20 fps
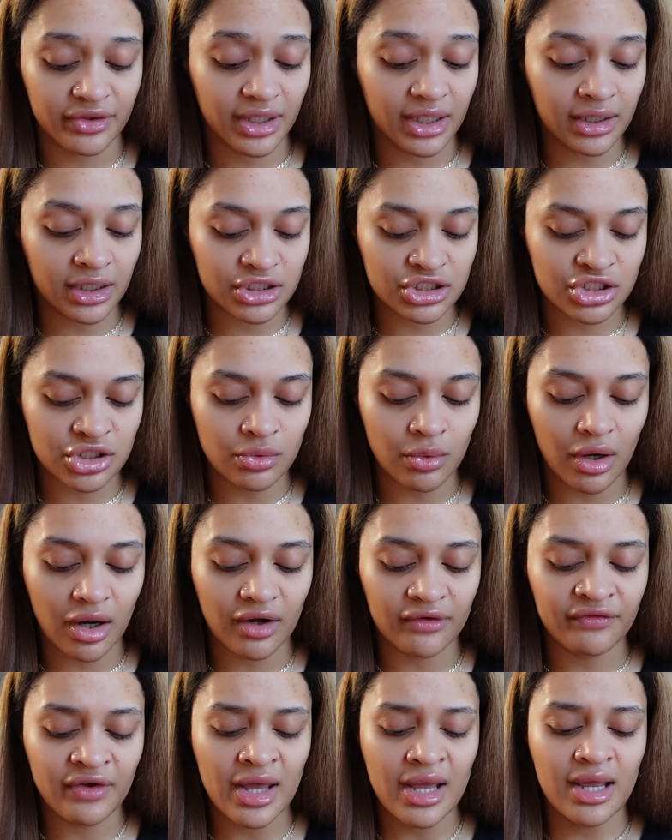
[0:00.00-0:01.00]
they cut you
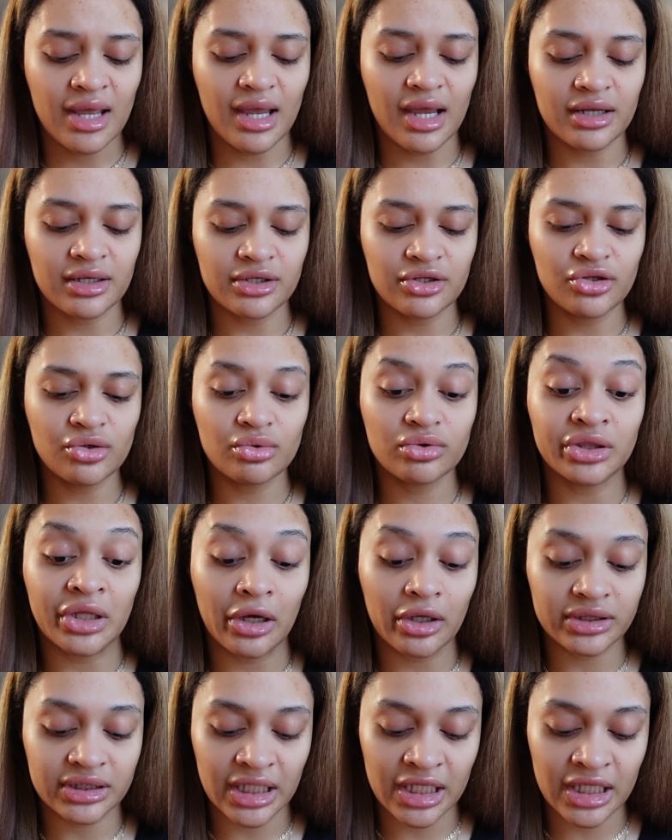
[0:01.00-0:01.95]
off and you thought